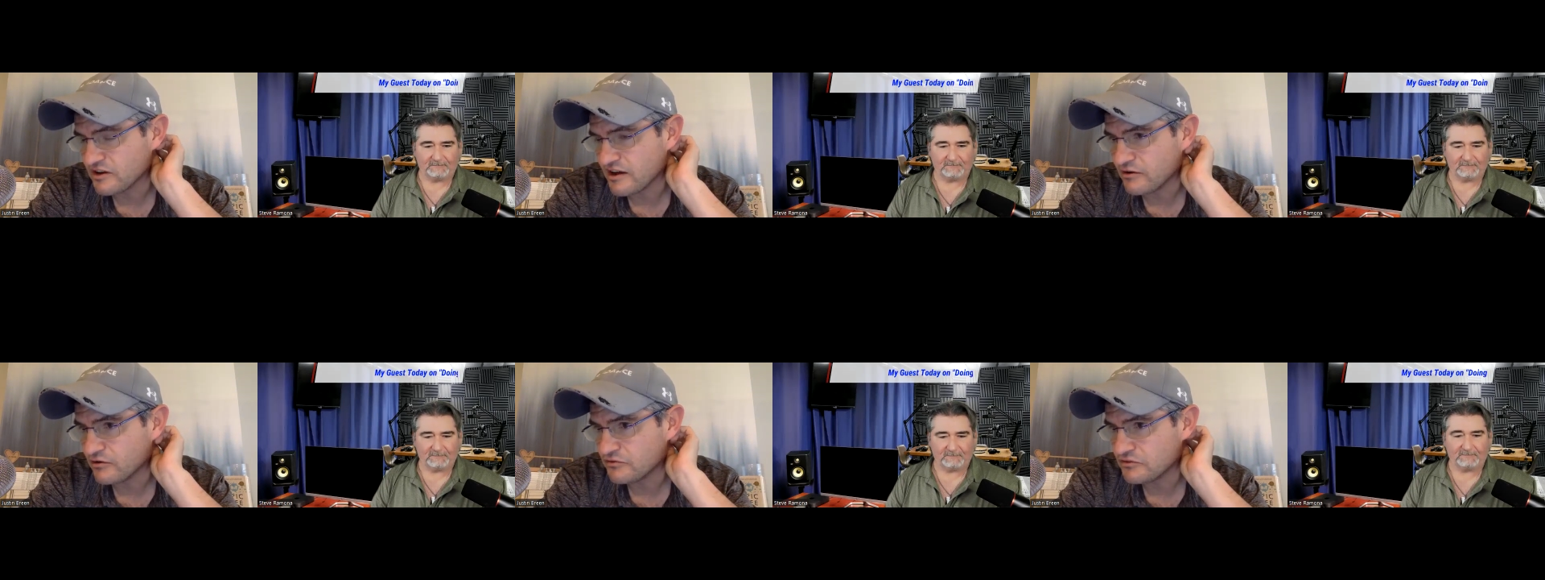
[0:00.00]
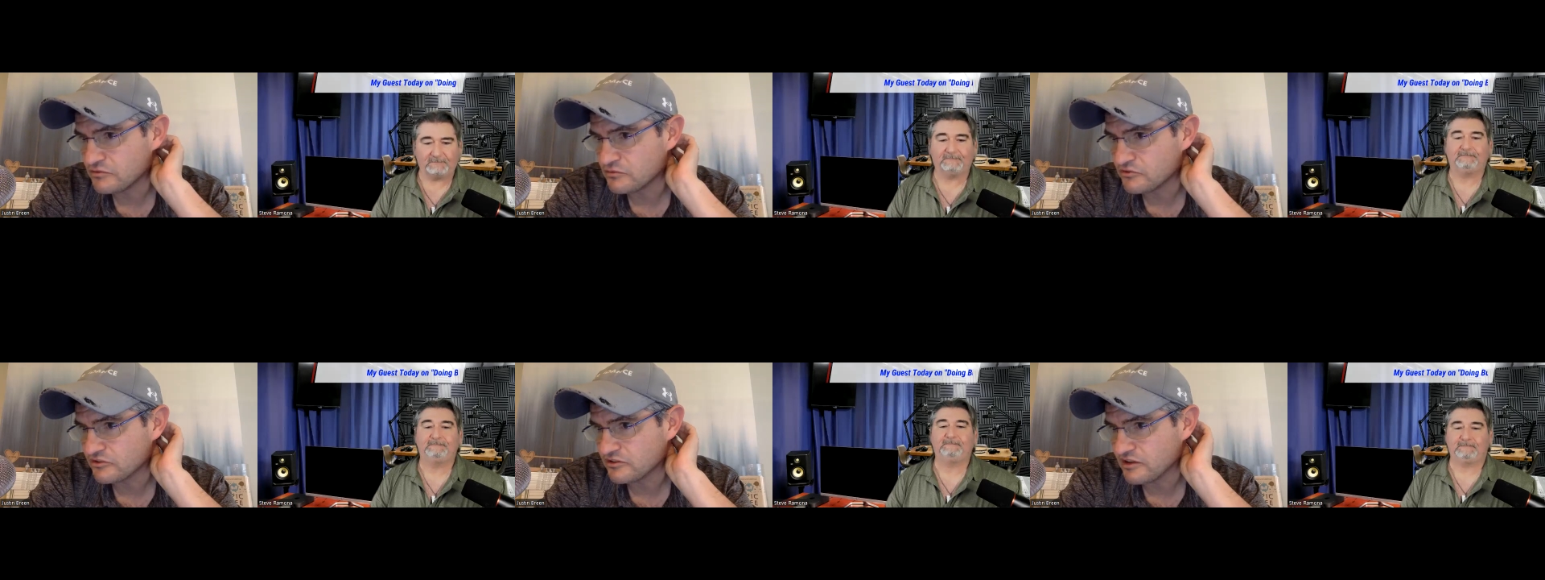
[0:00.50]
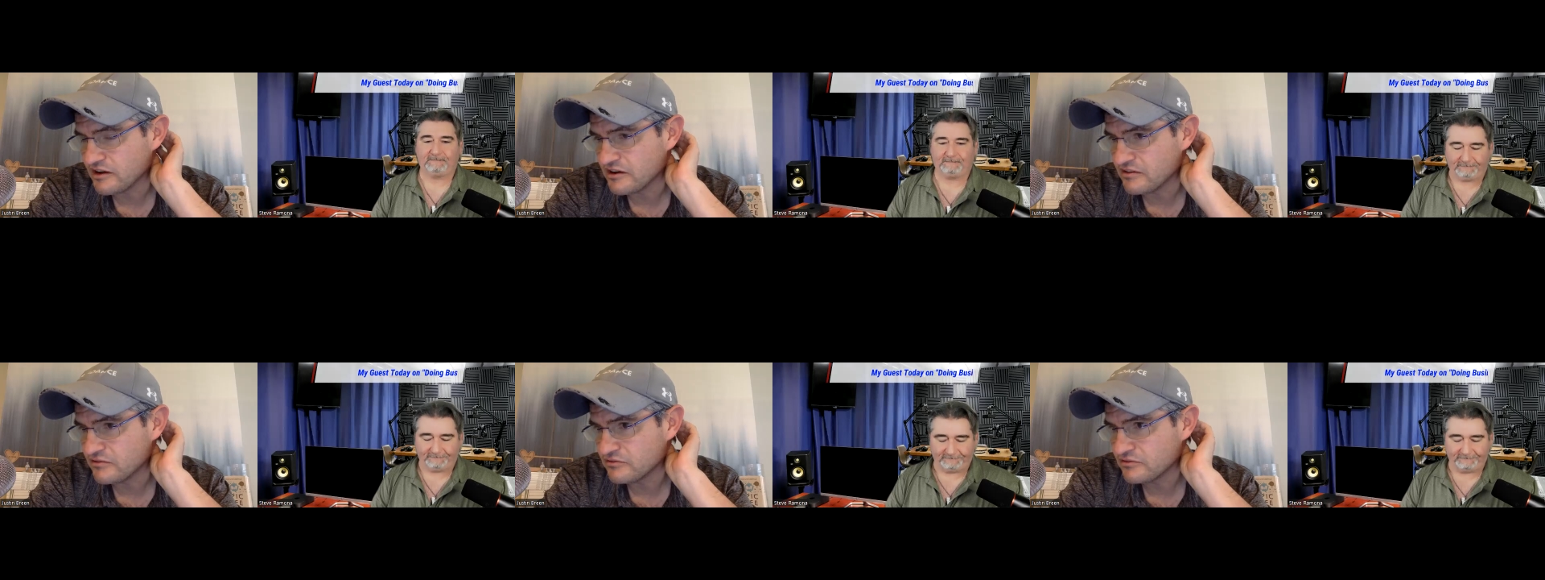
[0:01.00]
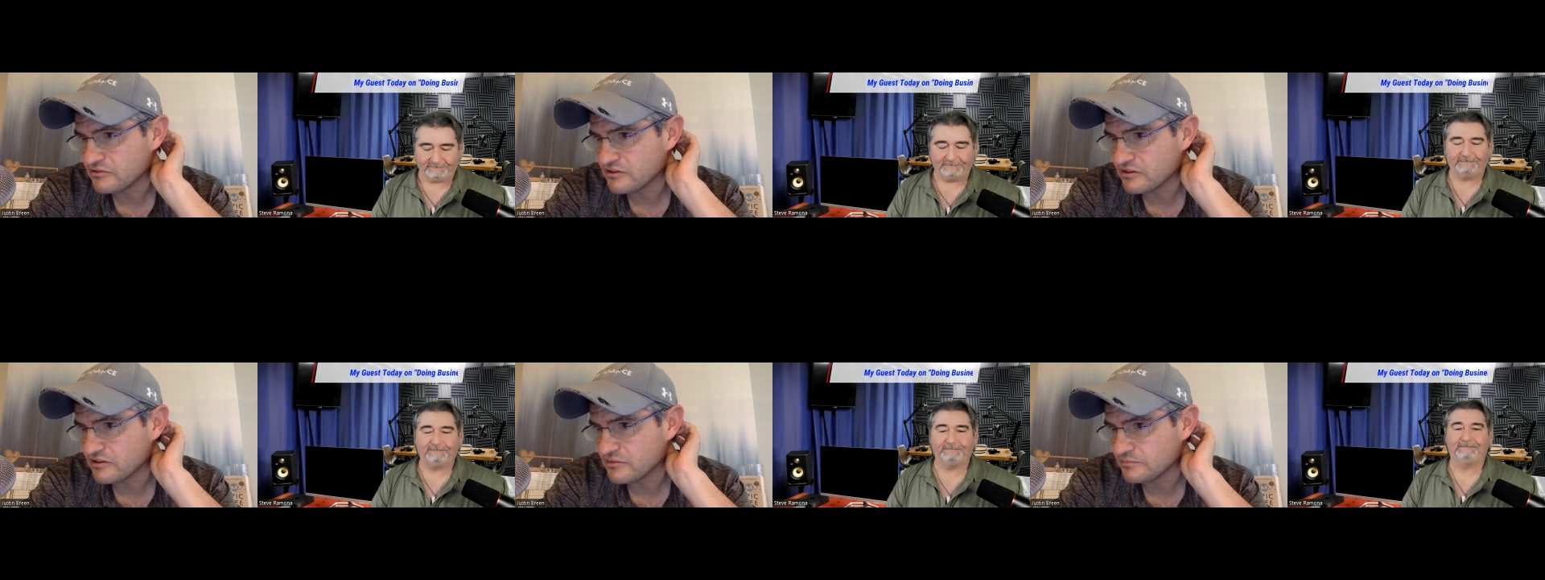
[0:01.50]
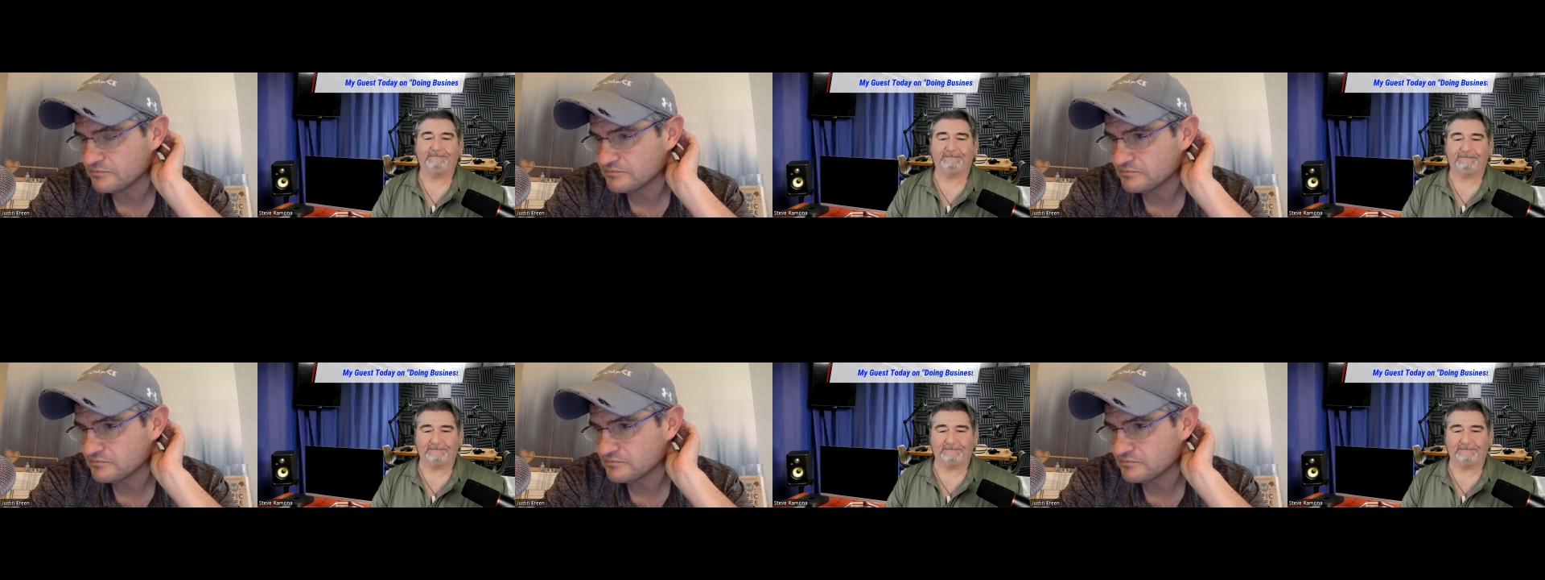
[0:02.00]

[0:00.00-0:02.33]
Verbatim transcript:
Speaker 1: now if he was alive. Um,